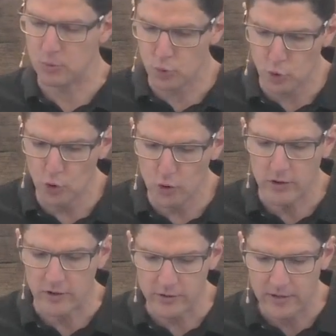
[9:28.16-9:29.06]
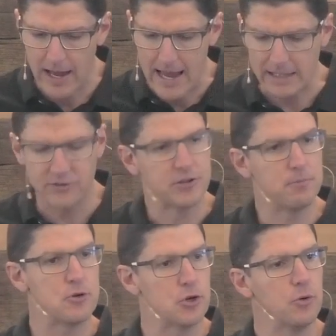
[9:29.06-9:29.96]
rulers and
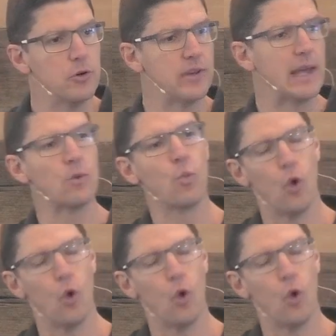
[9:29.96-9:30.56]
subduers and